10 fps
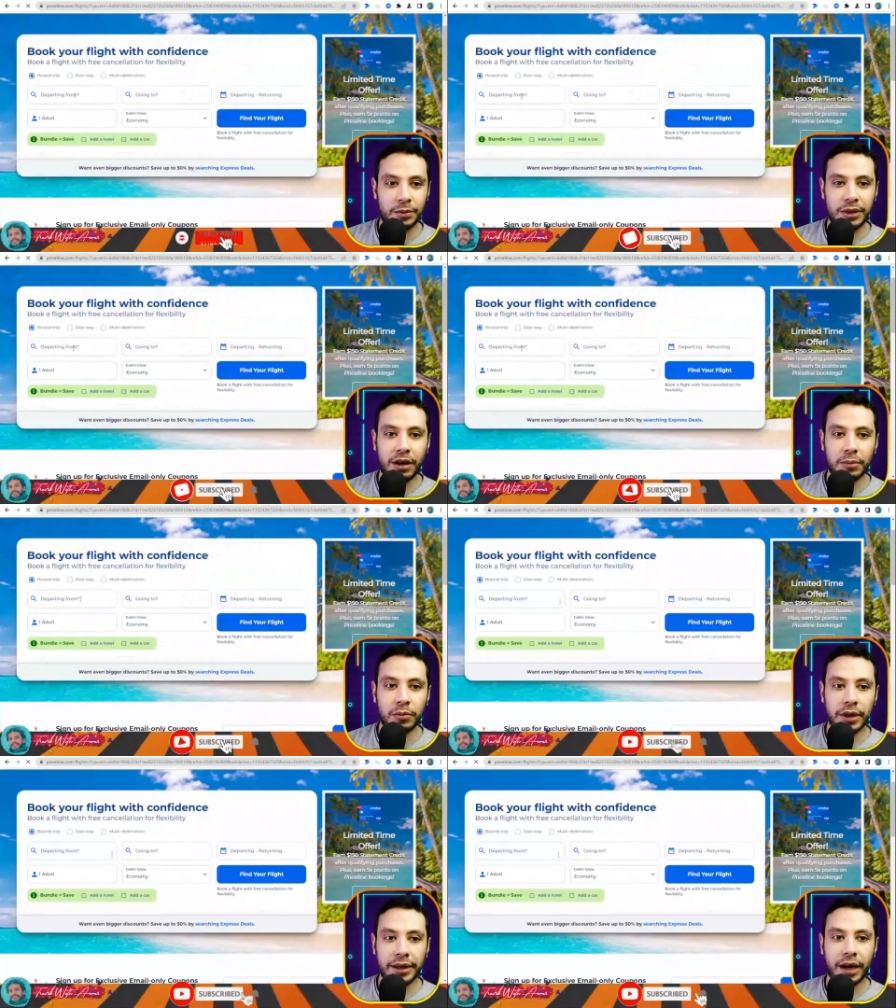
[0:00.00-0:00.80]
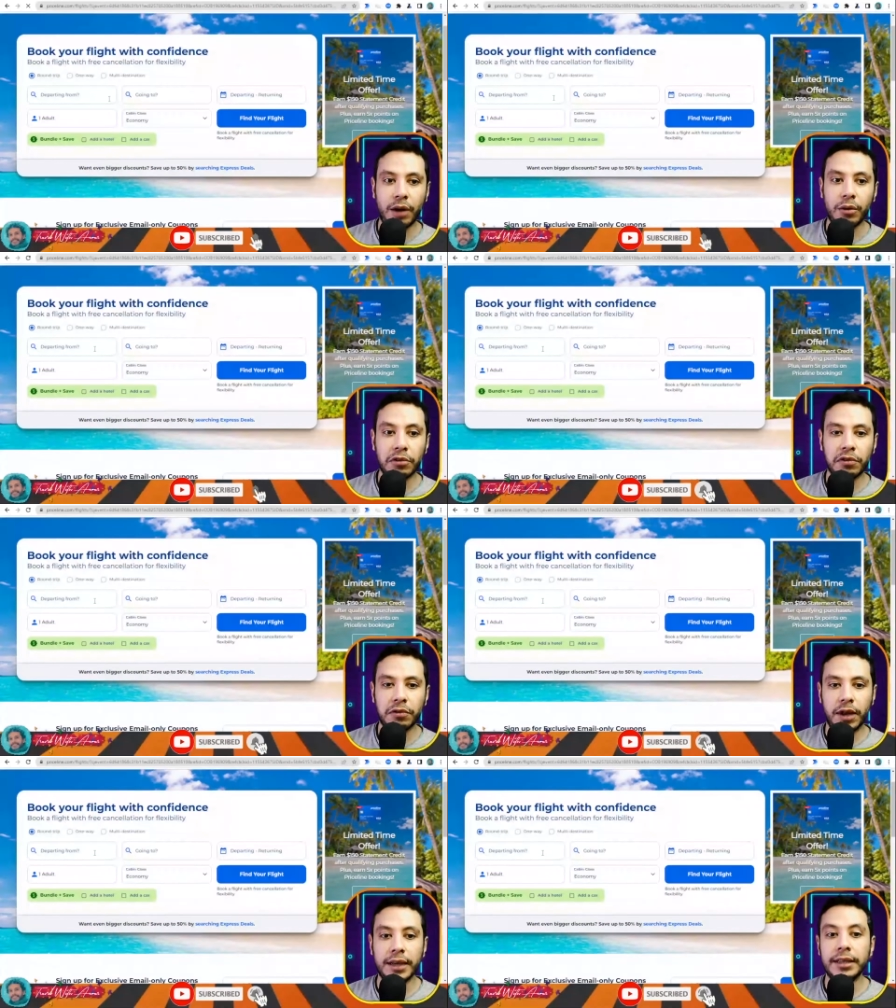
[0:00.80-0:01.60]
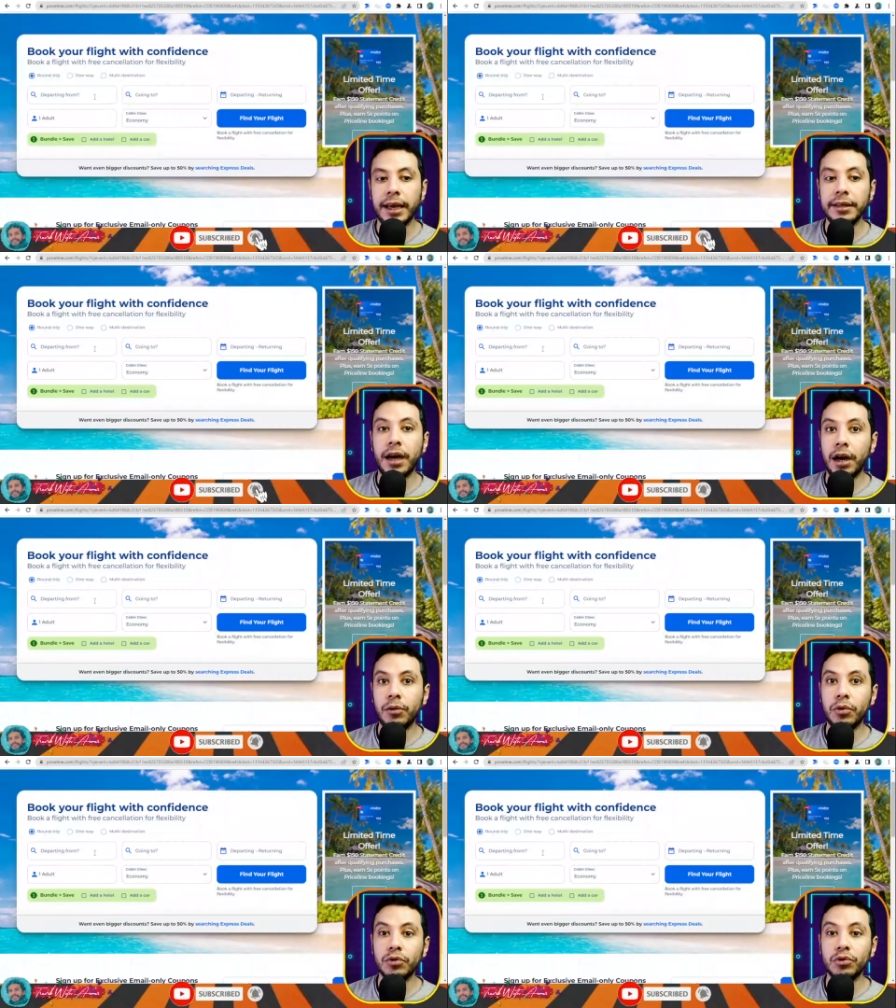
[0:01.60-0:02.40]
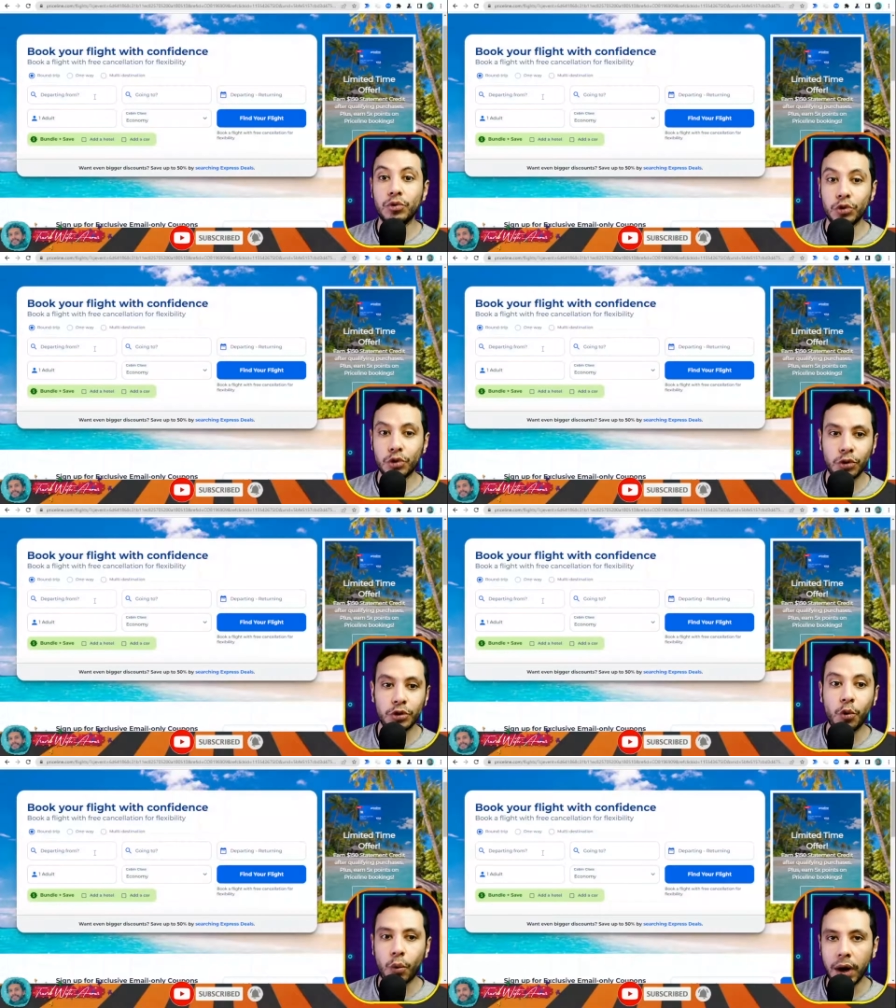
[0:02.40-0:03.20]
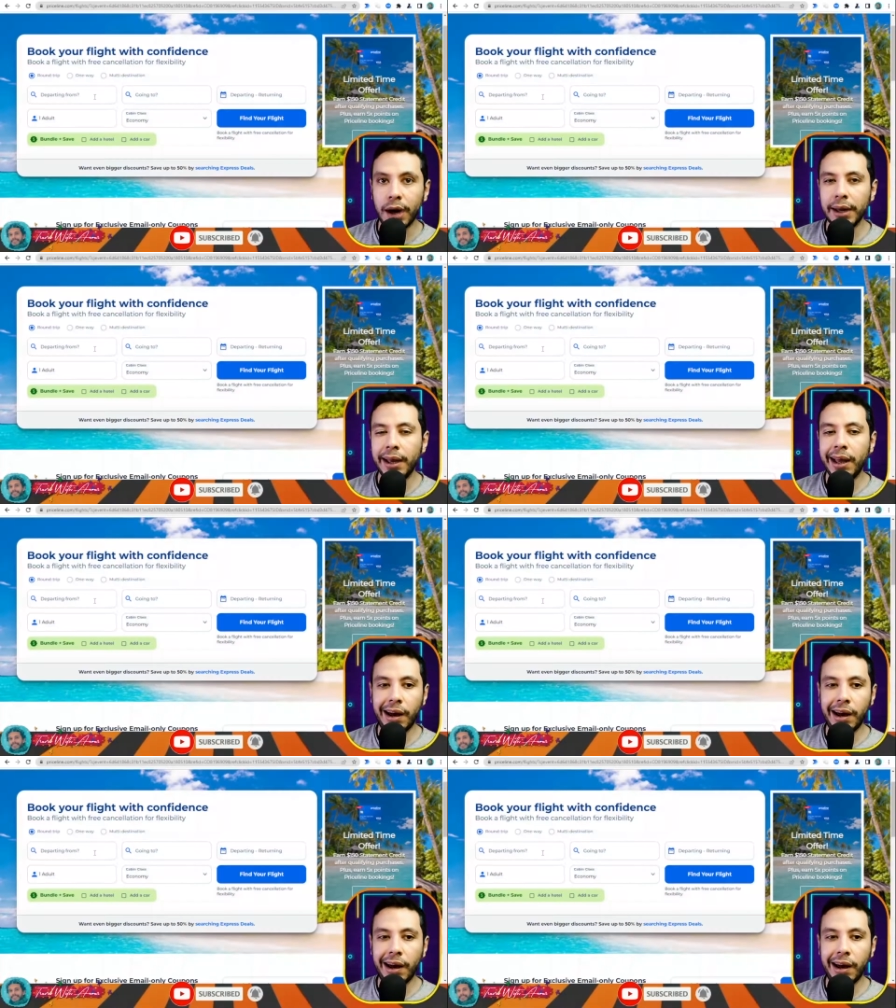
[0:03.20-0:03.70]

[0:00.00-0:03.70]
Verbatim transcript: we are booking our flight, and I want to show you why